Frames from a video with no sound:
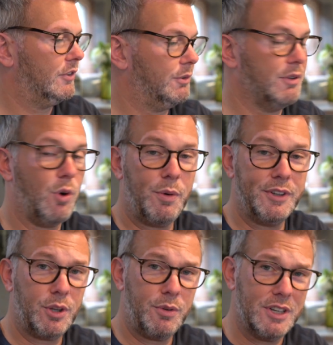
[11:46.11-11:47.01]
So all we
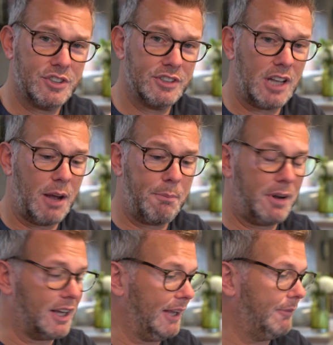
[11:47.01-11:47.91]
do is just
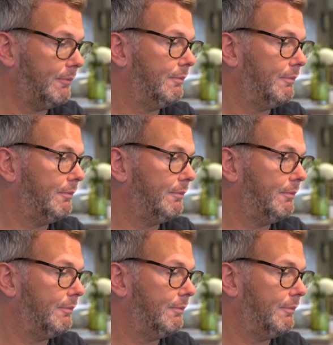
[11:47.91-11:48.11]
unplug it.